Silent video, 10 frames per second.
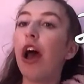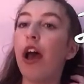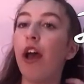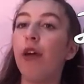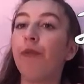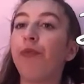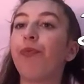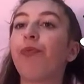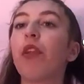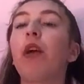And
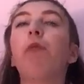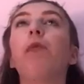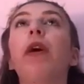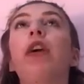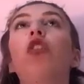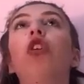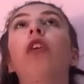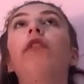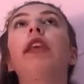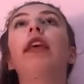we worked on
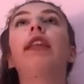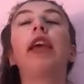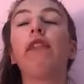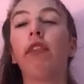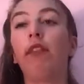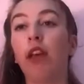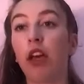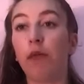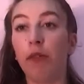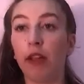obviously like the given
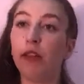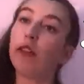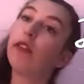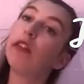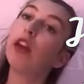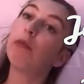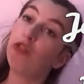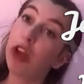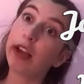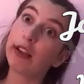circumstances and the
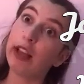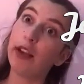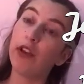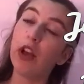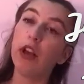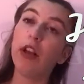objective,